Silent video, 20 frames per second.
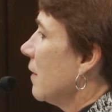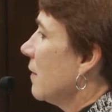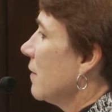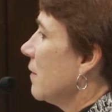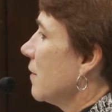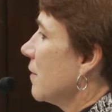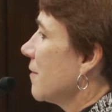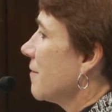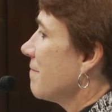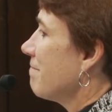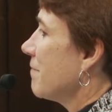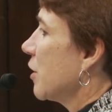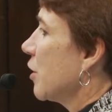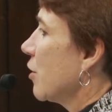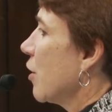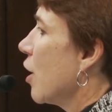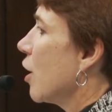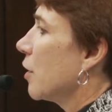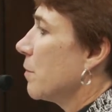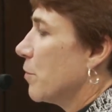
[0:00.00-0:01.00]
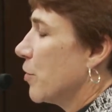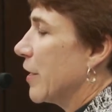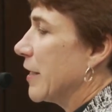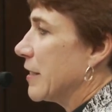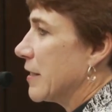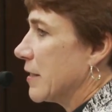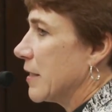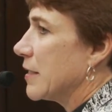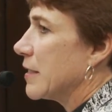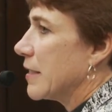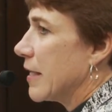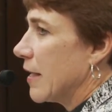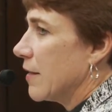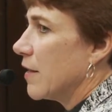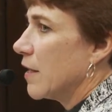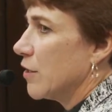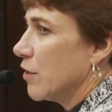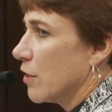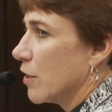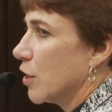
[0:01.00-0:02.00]
you're hard-pressed to say
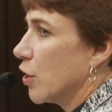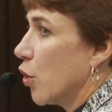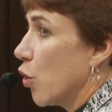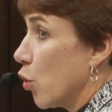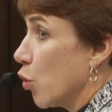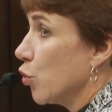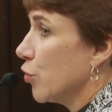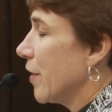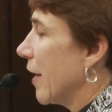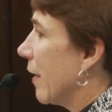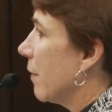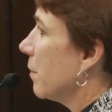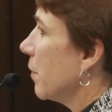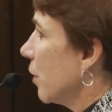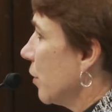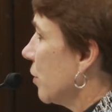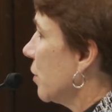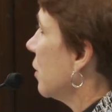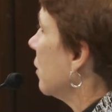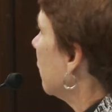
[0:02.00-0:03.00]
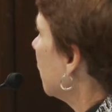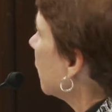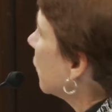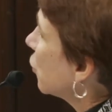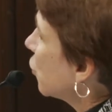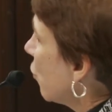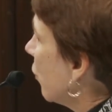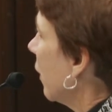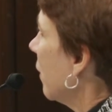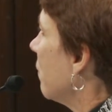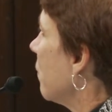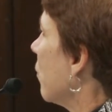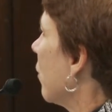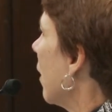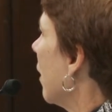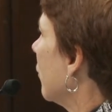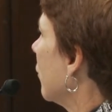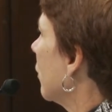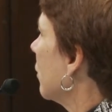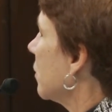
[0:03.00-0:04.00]
that you're going to hold that person for 24
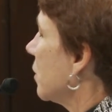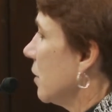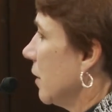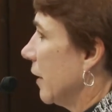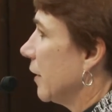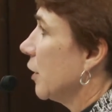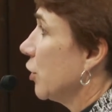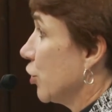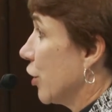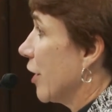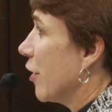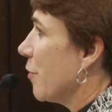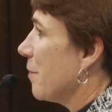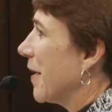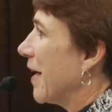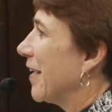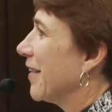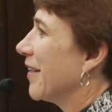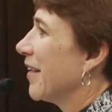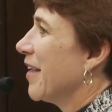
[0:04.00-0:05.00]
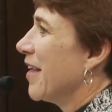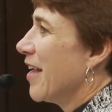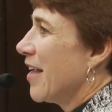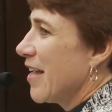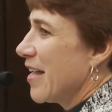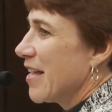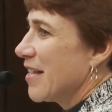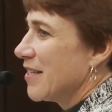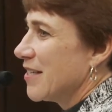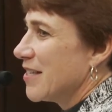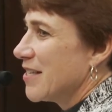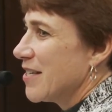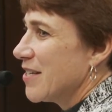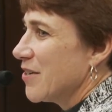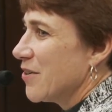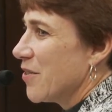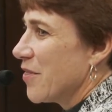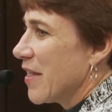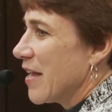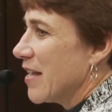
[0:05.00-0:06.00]
hours in a jail bed
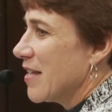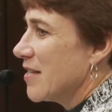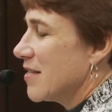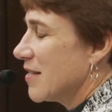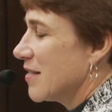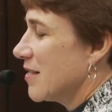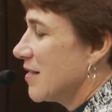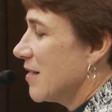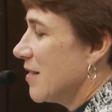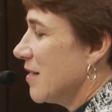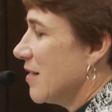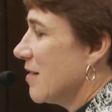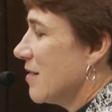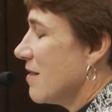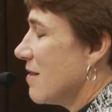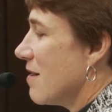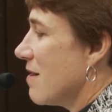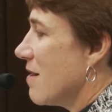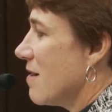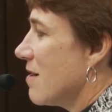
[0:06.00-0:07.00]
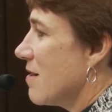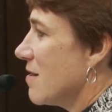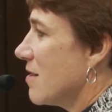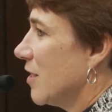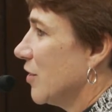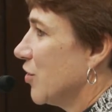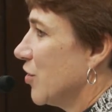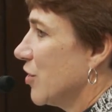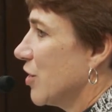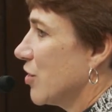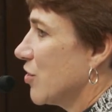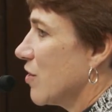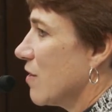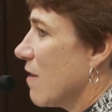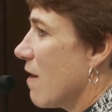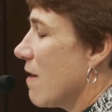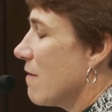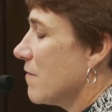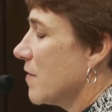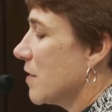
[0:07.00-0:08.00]
until they see a judicial
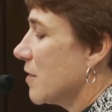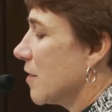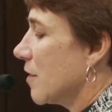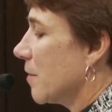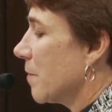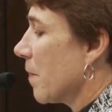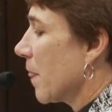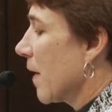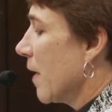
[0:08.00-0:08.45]
officer.